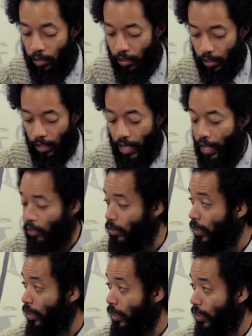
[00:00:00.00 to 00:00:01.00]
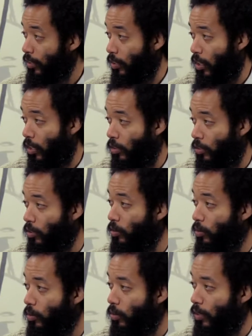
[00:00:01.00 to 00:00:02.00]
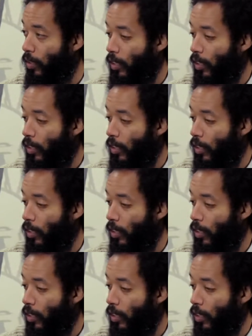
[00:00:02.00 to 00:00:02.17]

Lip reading: the Clown is a cartoon,